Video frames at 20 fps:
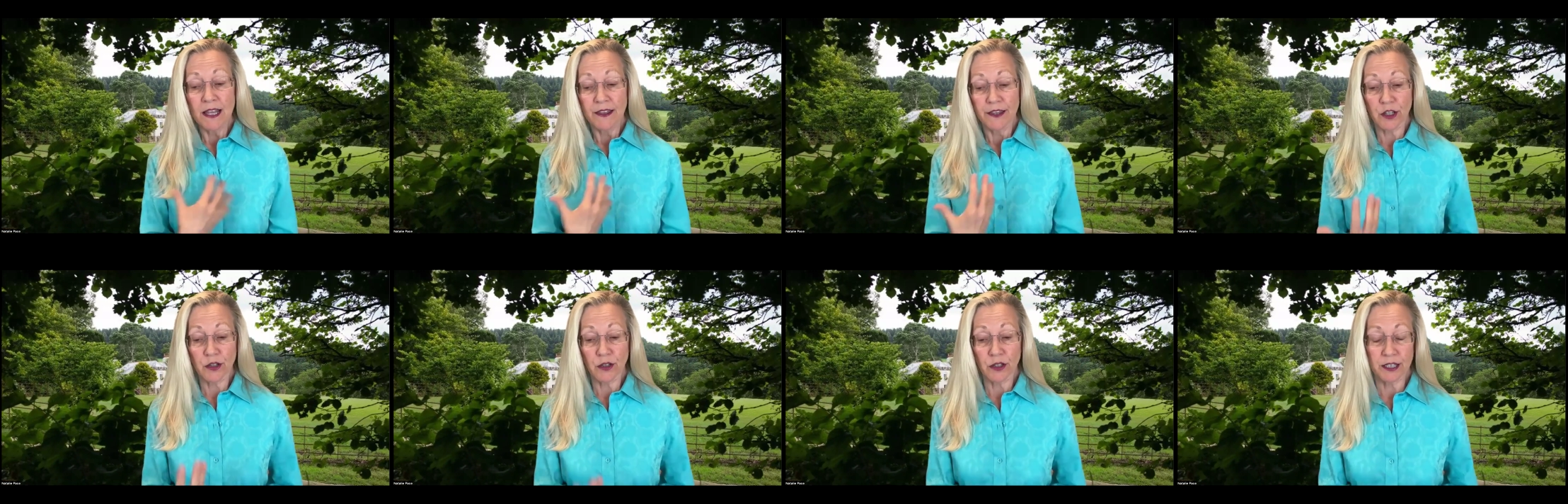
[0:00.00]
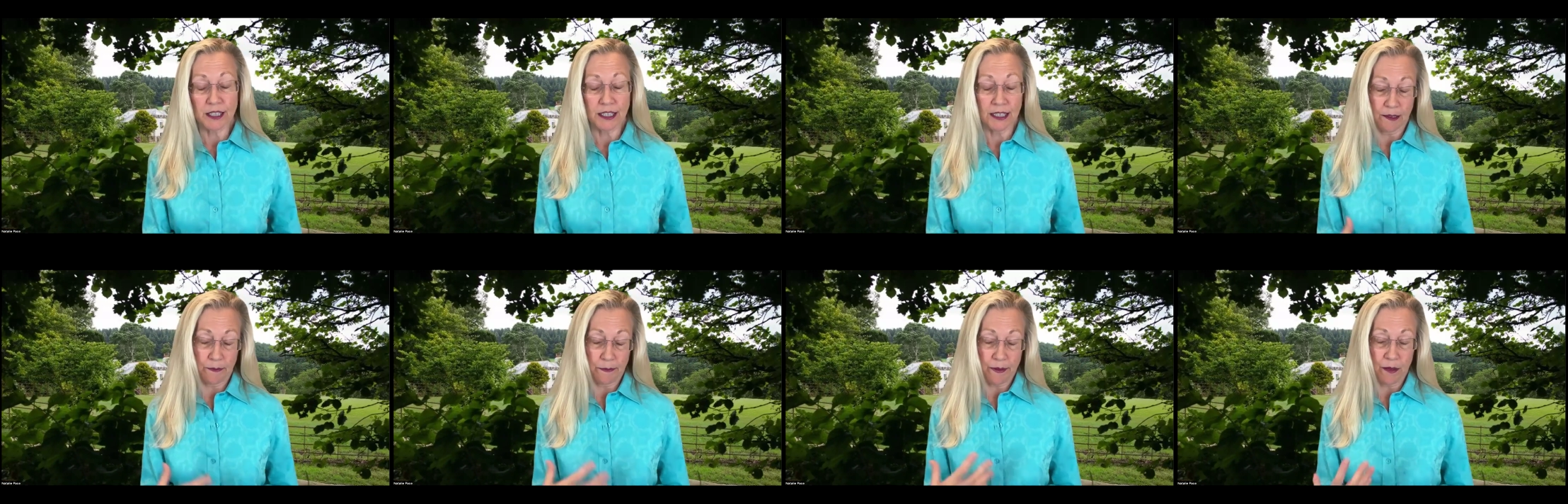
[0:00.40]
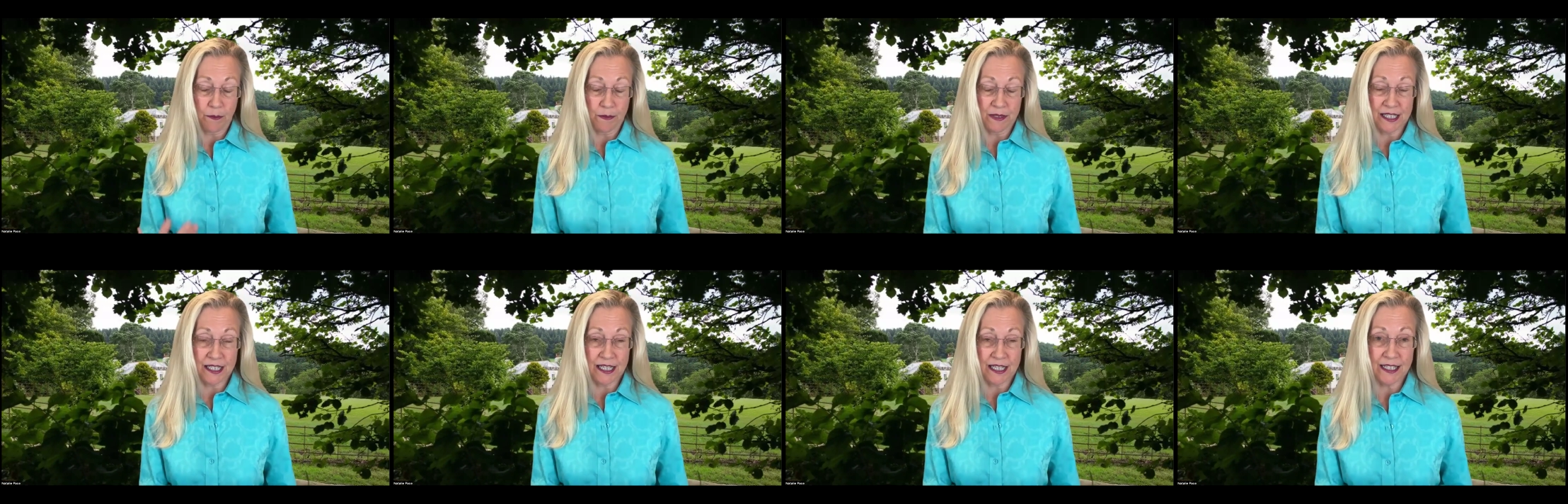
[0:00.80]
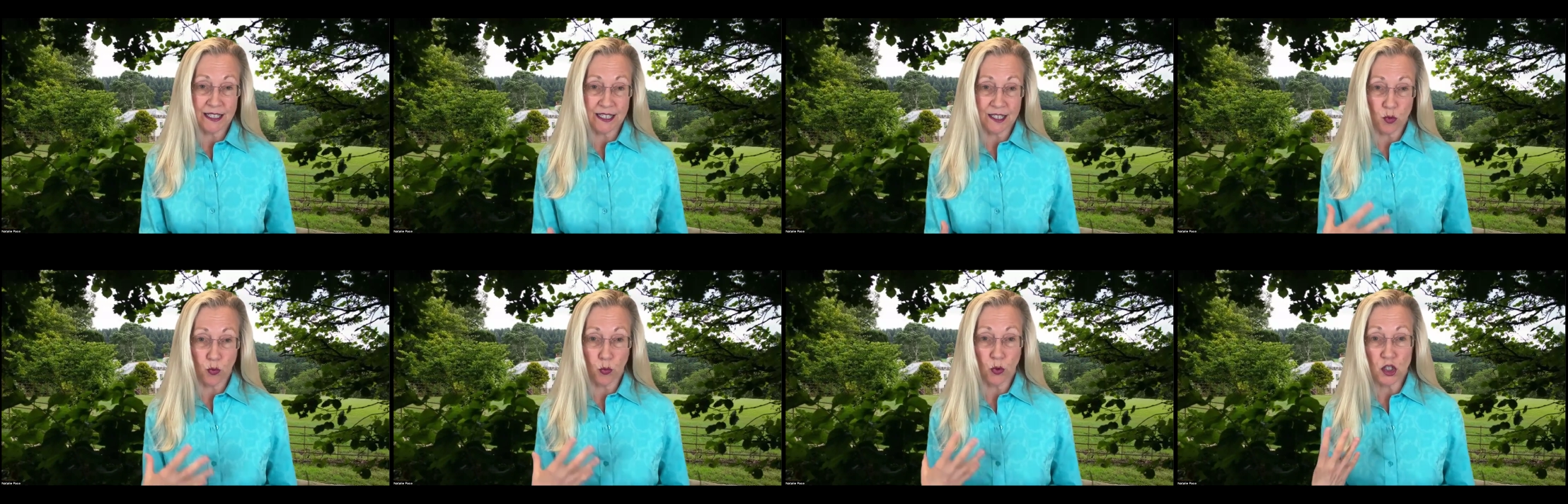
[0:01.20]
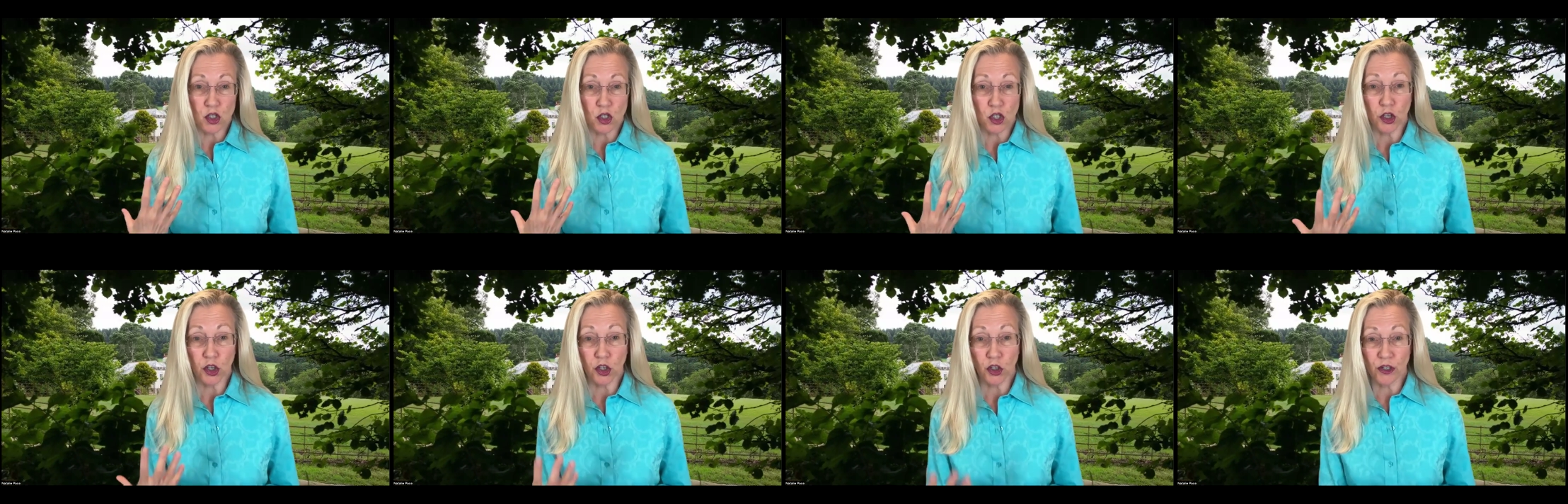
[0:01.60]
The good thing about mistakes is we
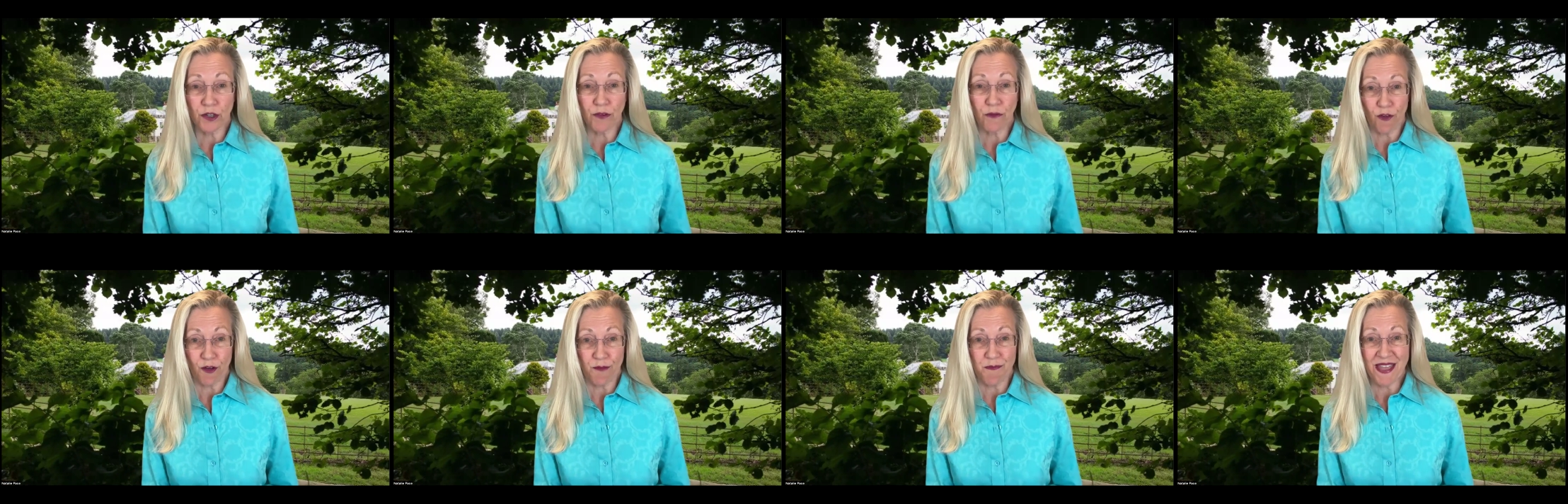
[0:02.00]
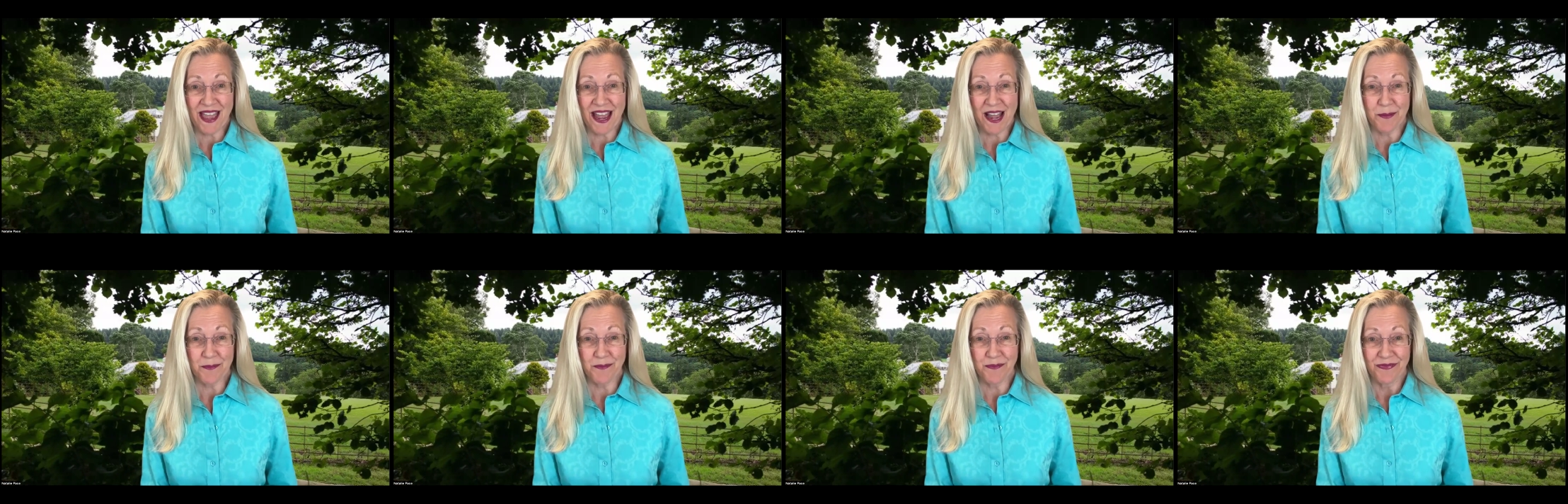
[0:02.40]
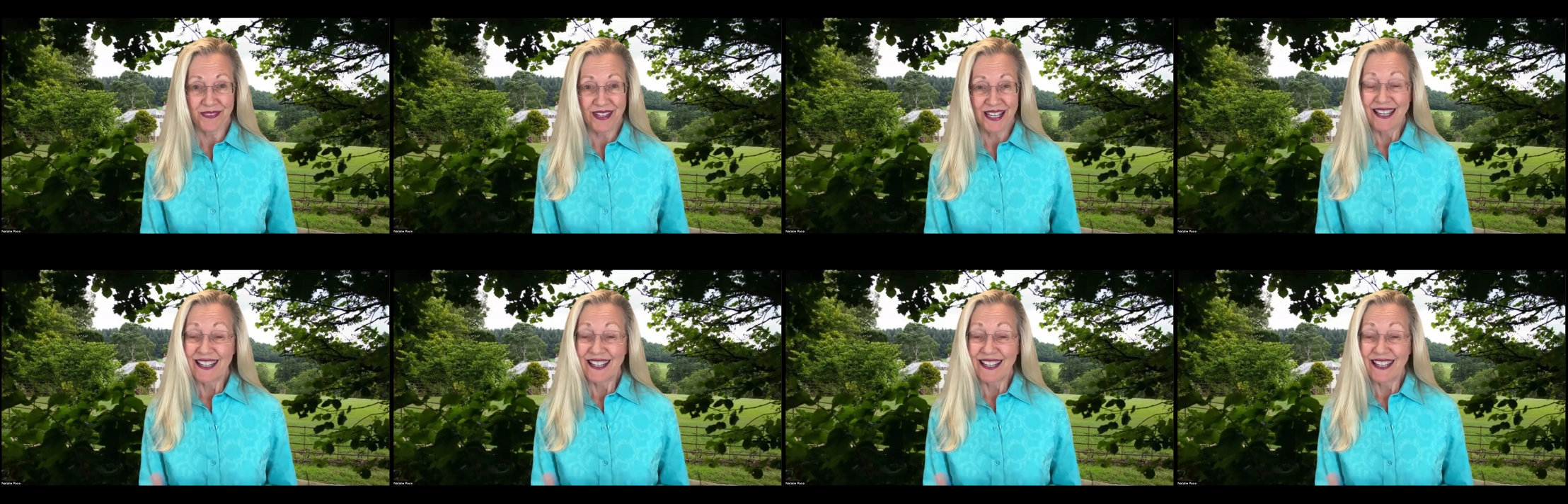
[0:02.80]
should learn from them